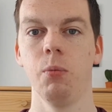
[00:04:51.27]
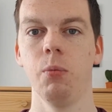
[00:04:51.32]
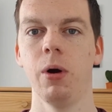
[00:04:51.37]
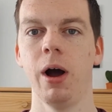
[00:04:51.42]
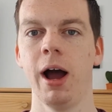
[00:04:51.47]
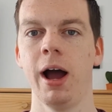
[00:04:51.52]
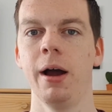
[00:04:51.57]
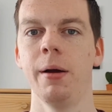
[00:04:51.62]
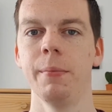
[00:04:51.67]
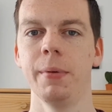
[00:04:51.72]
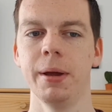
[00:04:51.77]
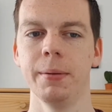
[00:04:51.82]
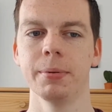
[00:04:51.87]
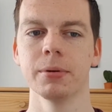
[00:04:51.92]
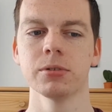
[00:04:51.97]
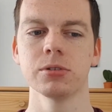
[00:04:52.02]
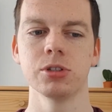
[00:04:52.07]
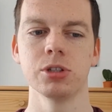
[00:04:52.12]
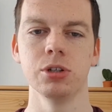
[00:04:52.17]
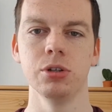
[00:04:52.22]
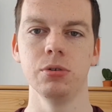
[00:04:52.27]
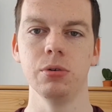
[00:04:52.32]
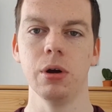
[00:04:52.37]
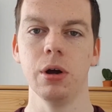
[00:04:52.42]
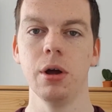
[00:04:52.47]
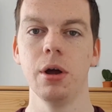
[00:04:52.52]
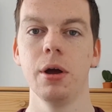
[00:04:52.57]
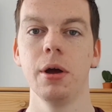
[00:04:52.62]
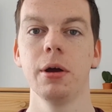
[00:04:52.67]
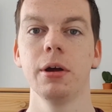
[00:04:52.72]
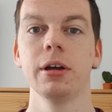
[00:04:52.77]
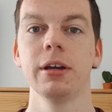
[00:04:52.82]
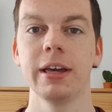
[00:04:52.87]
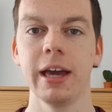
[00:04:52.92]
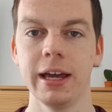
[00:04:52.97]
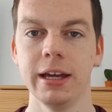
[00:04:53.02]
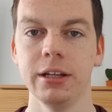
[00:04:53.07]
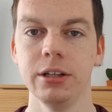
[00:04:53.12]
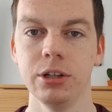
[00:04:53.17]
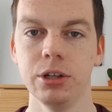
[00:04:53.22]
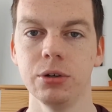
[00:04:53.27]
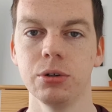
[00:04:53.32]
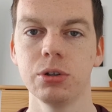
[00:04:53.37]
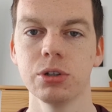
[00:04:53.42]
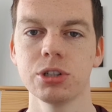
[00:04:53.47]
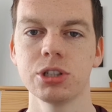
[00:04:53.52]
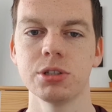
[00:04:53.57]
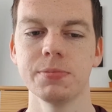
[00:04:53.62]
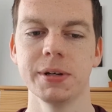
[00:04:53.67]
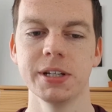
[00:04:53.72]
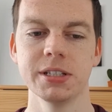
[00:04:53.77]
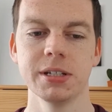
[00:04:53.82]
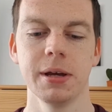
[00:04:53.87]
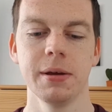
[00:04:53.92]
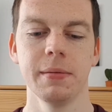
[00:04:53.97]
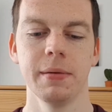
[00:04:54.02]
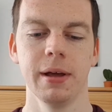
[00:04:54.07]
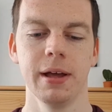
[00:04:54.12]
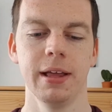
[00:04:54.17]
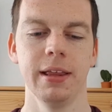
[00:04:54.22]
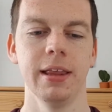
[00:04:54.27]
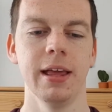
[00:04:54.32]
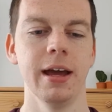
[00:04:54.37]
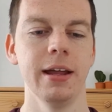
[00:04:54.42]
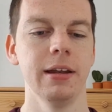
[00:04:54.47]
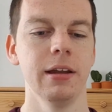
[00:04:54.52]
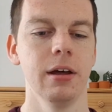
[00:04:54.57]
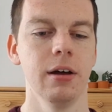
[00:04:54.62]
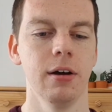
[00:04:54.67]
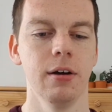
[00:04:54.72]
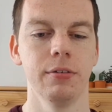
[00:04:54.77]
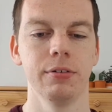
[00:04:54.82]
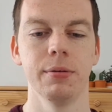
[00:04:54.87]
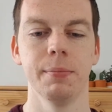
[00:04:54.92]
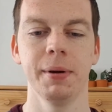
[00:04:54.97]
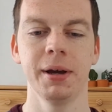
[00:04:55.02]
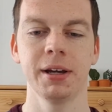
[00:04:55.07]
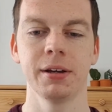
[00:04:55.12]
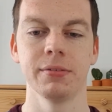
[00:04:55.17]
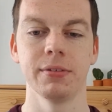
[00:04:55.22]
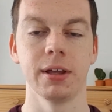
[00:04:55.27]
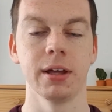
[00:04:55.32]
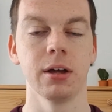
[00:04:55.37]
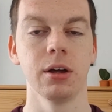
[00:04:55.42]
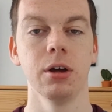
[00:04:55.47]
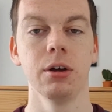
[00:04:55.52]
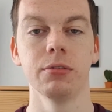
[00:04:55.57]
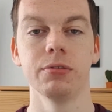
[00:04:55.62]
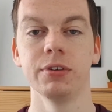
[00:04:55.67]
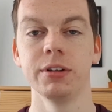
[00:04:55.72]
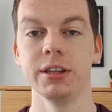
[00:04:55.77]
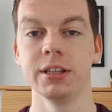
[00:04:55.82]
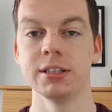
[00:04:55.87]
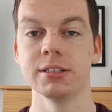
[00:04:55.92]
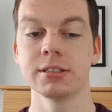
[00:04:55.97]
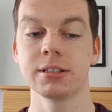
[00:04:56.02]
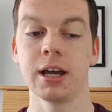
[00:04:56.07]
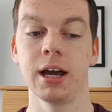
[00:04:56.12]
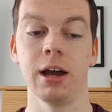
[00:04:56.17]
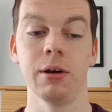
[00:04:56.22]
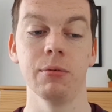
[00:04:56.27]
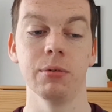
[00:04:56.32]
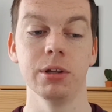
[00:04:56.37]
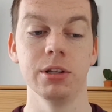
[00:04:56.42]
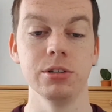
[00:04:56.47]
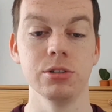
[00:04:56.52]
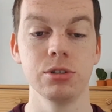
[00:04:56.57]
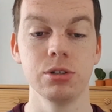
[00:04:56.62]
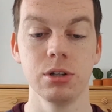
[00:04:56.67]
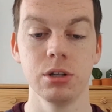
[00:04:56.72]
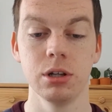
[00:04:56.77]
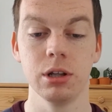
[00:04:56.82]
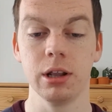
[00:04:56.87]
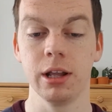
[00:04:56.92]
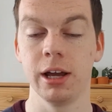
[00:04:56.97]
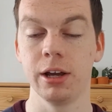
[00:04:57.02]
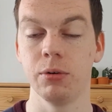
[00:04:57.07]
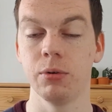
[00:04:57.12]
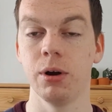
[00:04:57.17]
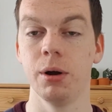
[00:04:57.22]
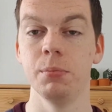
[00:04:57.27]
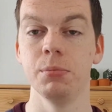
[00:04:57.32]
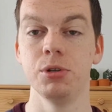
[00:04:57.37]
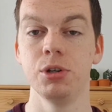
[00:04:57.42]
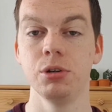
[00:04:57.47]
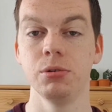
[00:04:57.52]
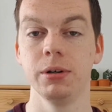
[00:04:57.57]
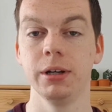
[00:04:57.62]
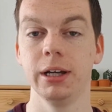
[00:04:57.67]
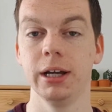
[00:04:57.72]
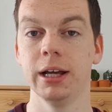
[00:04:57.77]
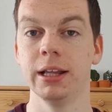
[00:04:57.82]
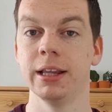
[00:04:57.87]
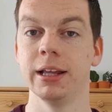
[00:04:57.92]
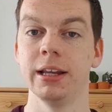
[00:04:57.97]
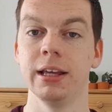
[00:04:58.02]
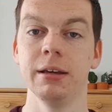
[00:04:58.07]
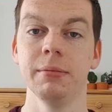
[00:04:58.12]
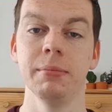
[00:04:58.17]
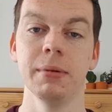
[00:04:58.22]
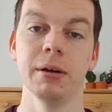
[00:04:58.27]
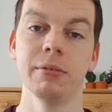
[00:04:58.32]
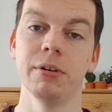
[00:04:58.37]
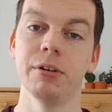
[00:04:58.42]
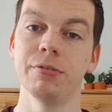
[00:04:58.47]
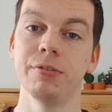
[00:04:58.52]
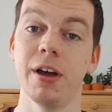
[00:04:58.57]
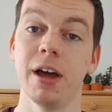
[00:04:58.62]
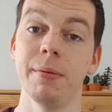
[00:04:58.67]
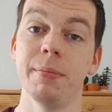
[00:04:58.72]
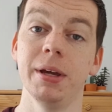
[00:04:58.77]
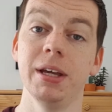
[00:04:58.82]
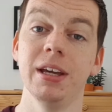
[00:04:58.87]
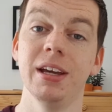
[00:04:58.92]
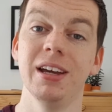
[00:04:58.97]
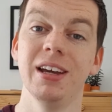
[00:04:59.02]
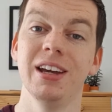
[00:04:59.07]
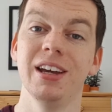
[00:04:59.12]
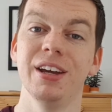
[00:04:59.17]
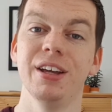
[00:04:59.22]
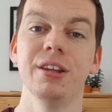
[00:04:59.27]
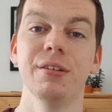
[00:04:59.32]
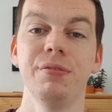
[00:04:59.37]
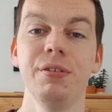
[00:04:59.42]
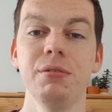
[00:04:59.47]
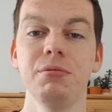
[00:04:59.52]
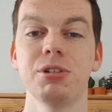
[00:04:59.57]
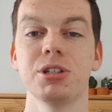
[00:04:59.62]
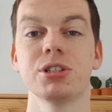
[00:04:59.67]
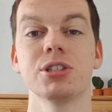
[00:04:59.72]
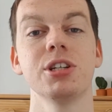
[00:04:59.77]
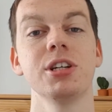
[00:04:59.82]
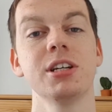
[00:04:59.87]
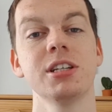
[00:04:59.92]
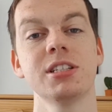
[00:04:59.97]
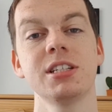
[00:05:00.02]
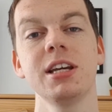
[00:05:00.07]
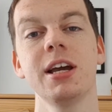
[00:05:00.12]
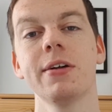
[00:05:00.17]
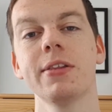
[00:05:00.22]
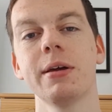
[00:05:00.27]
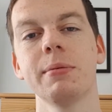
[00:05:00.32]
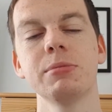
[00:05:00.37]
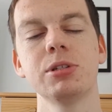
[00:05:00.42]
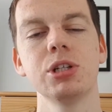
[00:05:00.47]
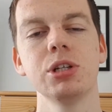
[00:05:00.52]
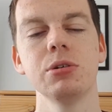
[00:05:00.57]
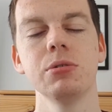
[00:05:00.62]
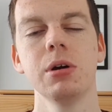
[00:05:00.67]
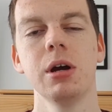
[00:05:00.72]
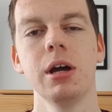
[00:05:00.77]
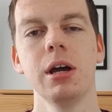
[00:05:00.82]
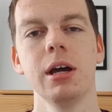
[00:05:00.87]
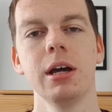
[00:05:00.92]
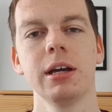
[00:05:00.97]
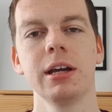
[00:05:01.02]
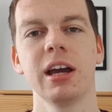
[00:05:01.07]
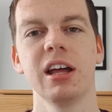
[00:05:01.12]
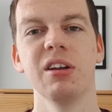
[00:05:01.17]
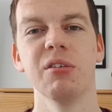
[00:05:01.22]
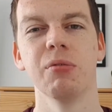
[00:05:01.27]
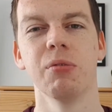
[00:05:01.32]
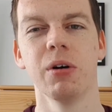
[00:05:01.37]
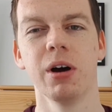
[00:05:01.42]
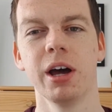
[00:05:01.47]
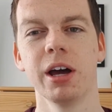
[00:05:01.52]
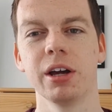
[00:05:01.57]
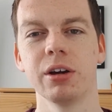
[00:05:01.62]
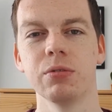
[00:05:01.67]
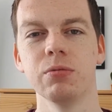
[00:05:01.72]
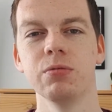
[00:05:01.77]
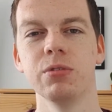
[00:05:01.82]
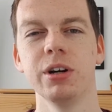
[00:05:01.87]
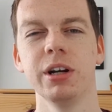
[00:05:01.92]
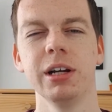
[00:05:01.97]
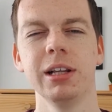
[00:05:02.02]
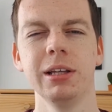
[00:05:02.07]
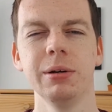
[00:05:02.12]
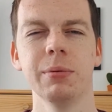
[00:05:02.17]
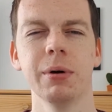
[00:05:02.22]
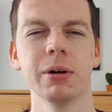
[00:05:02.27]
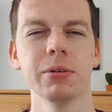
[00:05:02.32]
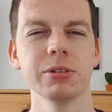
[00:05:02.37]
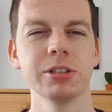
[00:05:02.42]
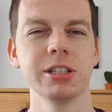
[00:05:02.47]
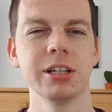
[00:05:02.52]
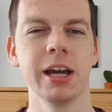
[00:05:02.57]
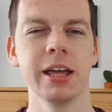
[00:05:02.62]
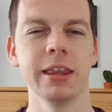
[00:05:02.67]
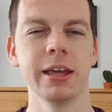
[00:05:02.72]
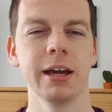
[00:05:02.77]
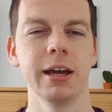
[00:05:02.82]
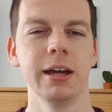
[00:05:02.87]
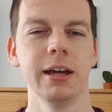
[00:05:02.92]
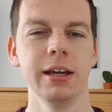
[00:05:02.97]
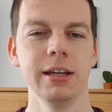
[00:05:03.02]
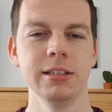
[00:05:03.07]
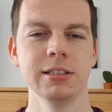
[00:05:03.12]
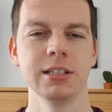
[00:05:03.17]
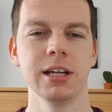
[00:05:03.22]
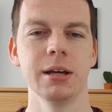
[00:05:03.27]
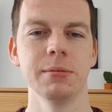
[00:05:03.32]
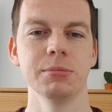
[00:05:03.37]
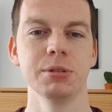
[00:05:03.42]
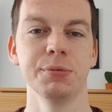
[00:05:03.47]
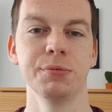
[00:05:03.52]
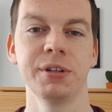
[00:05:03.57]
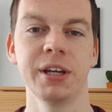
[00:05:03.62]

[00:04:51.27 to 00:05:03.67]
I'm able to gain new customers. And then off the back of that, hopefully this guy will like what I'm doing, and then he may refer me in the future. So you can see how them two kind of work really well together in terms of